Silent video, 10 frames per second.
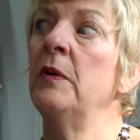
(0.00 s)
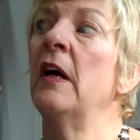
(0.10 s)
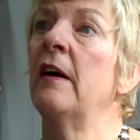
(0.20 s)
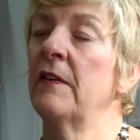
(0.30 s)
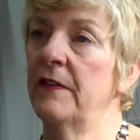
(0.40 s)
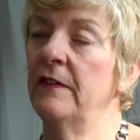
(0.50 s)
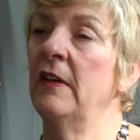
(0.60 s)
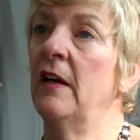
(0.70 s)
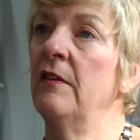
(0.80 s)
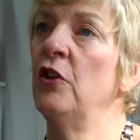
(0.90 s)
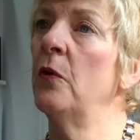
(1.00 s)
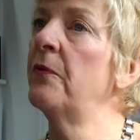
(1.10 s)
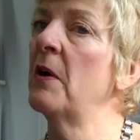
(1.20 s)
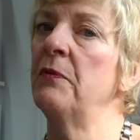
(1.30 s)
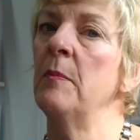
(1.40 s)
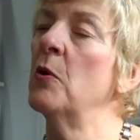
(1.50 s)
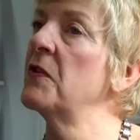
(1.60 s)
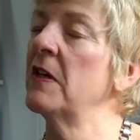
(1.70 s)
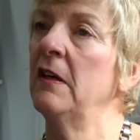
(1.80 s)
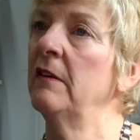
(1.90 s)
Oh yes, yeah, not for
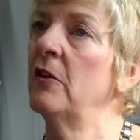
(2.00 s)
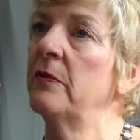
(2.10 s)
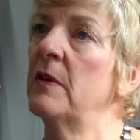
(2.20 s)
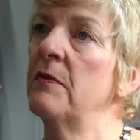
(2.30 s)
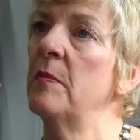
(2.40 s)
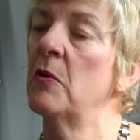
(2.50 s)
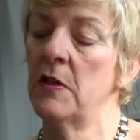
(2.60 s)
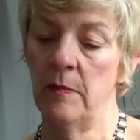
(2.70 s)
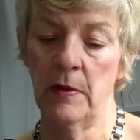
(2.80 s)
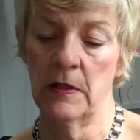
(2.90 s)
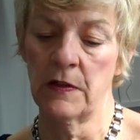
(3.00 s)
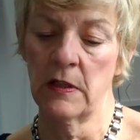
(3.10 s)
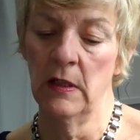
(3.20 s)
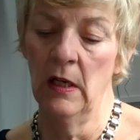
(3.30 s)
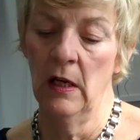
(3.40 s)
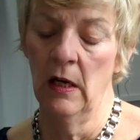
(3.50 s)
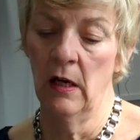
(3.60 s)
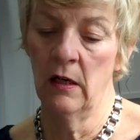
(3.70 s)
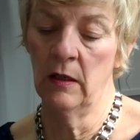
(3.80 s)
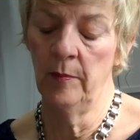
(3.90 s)
everybody, not for everybody, but
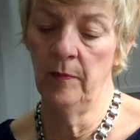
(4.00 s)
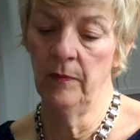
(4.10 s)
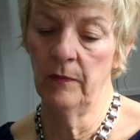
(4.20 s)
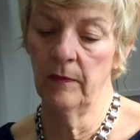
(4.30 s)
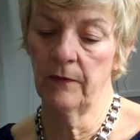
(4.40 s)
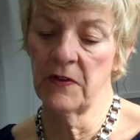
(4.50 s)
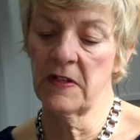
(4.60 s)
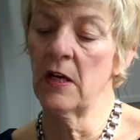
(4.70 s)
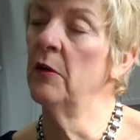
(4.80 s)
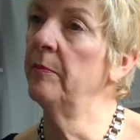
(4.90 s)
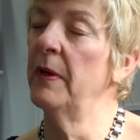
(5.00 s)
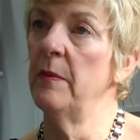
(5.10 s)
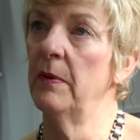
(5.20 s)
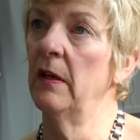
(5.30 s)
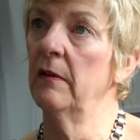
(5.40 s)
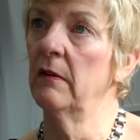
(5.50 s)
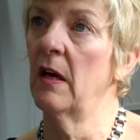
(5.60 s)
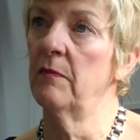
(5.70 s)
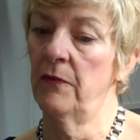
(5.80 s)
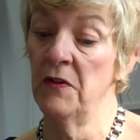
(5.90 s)
um, for certain people, it,
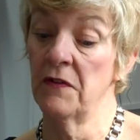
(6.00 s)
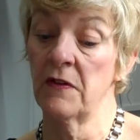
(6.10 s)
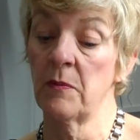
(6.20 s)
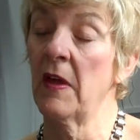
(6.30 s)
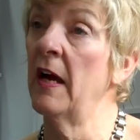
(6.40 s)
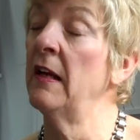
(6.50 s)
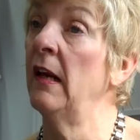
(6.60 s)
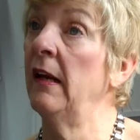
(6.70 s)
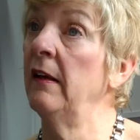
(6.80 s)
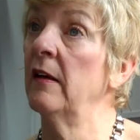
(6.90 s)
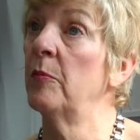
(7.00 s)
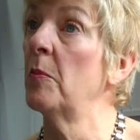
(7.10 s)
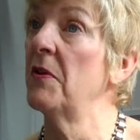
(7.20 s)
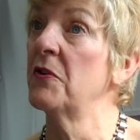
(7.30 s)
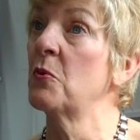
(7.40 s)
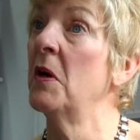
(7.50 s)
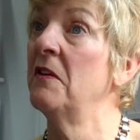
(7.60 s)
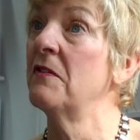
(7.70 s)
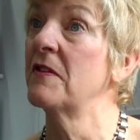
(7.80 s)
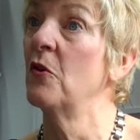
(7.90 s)
like for instance with Hayley and probably the
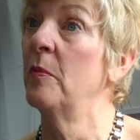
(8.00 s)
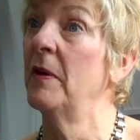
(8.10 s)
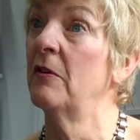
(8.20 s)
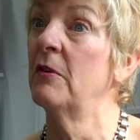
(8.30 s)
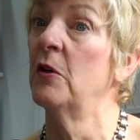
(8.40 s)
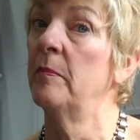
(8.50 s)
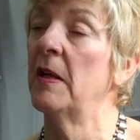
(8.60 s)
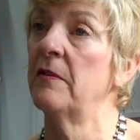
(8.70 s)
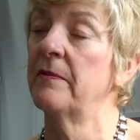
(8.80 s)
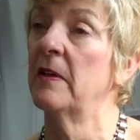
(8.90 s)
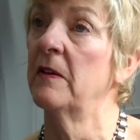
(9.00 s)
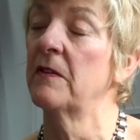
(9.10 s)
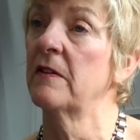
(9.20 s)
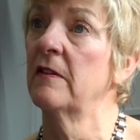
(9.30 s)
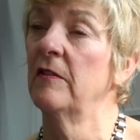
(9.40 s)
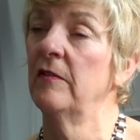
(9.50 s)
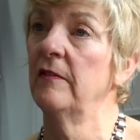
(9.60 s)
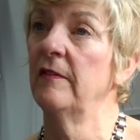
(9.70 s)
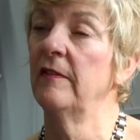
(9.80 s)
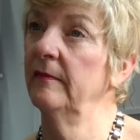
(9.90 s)
twins, it will be a real benefit.
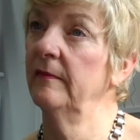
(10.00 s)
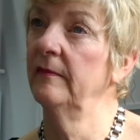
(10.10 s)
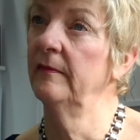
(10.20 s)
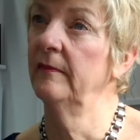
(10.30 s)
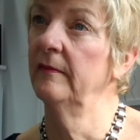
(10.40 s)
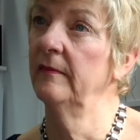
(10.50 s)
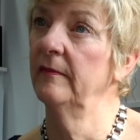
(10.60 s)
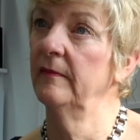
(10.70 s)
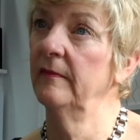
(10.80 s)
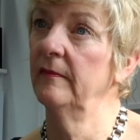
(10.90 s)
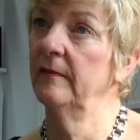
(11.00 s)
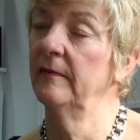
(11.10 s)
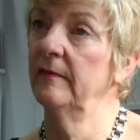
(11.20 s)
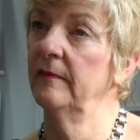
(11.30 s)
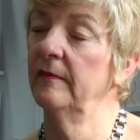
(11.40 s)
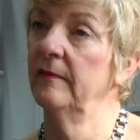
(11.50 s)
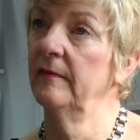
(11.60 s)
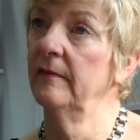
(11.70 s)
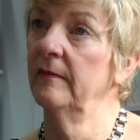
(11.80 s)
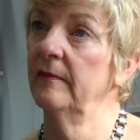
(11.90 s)
You say that the elder students
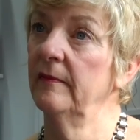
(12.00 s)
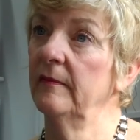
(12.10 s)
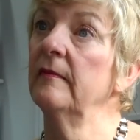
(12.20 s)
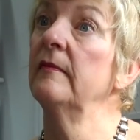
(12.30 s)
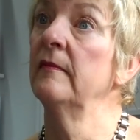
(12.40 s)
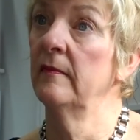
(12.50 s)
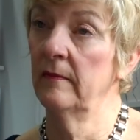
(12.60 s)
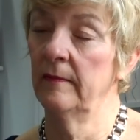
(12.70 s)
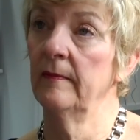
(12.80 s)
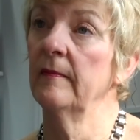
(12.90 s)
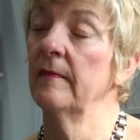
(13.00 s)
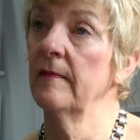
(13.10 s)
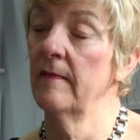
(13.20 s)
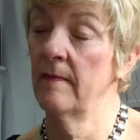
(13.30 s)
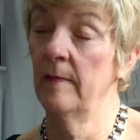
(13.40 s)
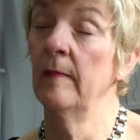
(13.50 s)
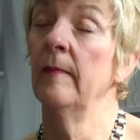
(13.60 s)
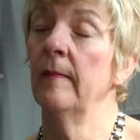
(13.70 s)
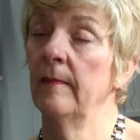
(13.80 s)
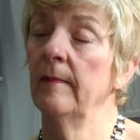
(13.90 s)
come with their own blog, mm. perhaps, or, or mm. with
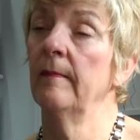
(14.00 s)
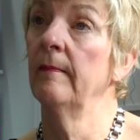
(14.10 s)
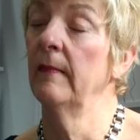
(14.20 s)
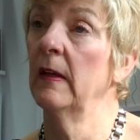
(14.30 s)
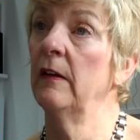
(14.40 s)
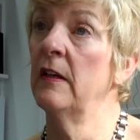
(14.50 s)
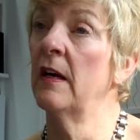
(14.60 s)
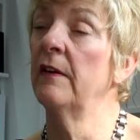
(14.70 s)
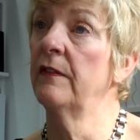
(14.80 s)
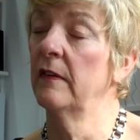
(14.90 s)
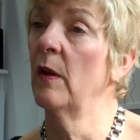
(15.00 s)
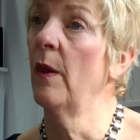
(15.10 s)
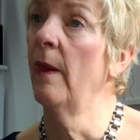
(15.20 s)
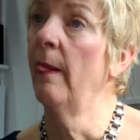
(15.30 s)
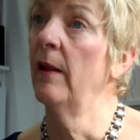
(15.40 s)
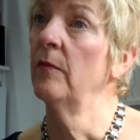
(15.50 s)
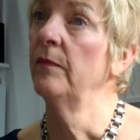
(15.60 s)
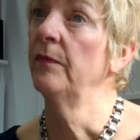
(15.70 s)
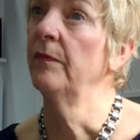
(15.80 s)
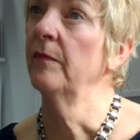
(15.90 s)
the, the skills already. Yes. What what
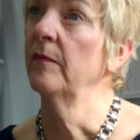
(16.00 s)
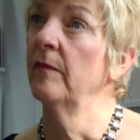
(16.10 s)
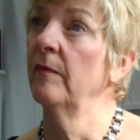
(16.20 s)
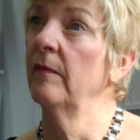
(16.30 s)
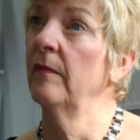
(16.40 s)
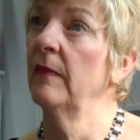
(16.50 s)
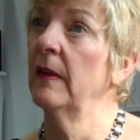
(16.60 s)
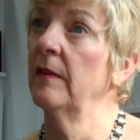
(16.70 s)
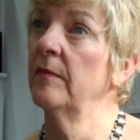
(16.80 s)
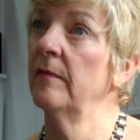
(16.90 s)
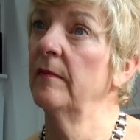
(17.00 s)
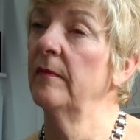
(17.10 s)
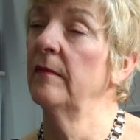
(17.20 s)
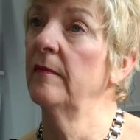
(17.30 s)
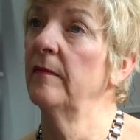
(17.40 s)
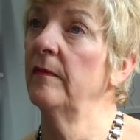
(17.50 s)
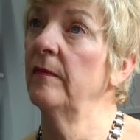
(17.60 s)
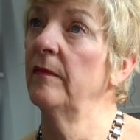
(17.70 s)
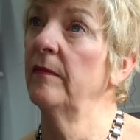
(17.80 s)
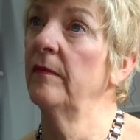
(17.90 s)
does the course give them in terms of
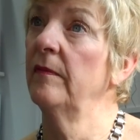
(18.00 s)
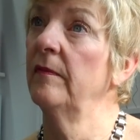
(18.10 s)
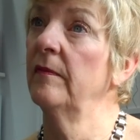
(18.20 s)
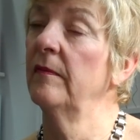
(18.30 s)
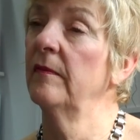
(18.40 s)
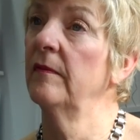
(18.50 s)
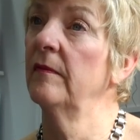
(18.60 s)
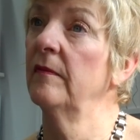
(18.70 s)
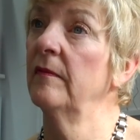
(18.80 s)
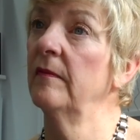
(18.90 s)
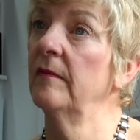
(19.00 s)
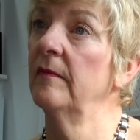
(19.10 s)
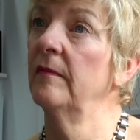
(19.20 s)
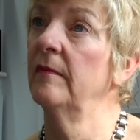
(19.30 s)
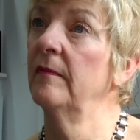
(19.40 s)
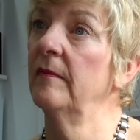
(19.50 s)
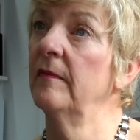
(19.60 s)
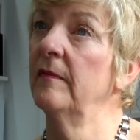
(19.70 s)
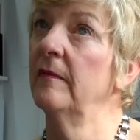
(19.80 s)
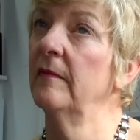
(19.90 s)
sort of higher education input to
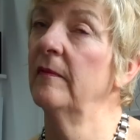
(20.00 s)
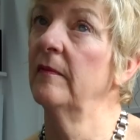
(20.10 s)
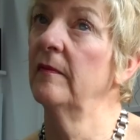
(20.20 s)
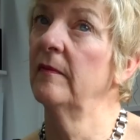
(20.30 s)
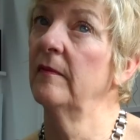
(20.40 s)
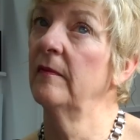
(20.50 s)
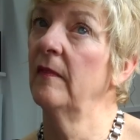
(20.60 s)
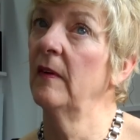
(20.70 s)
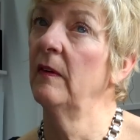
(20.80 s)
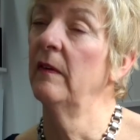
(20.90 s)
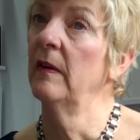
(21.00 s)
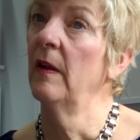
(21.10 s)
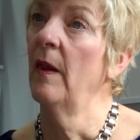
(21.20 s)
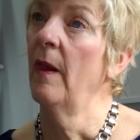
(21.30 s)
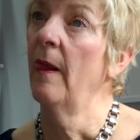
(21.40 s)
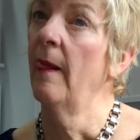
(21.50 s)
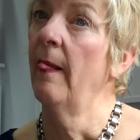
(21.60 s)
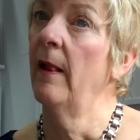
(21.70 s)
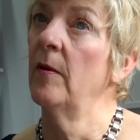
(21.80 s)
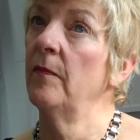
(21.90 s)
help them improve their blogs?
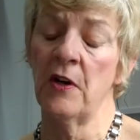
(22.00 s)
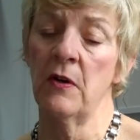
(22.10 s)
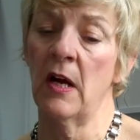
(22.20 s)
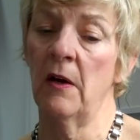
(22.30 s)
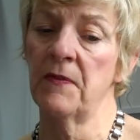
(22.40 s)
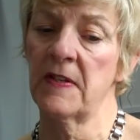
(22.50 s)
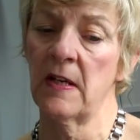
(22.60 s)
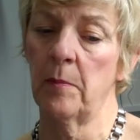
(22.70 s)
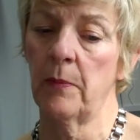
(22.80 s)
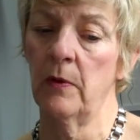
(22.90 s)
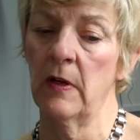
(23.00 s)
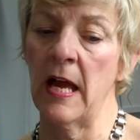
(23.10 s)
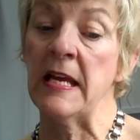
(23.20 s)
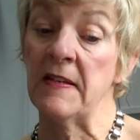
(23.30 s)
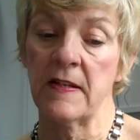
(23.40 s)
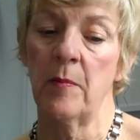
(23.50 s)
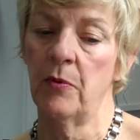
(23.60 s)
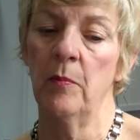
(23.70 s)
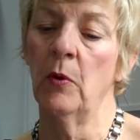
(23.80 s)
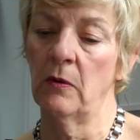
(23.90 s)
We don't have separate a
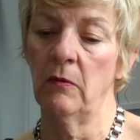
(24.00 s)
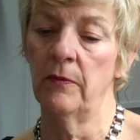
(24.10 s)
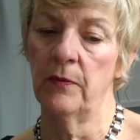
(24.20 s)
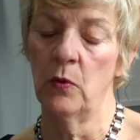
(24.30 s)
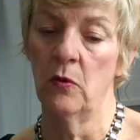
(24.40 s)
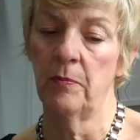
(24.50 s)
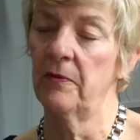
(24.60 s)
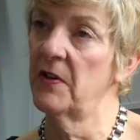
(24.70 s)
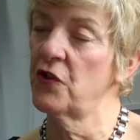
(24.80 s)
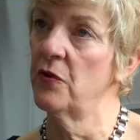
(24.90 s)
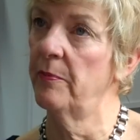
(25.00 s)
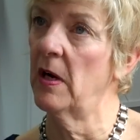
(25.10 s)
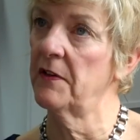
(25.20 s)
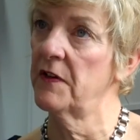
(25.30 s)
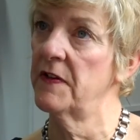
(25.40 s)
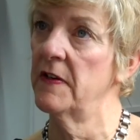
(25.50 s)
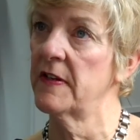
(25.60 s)
separate model for professional practice.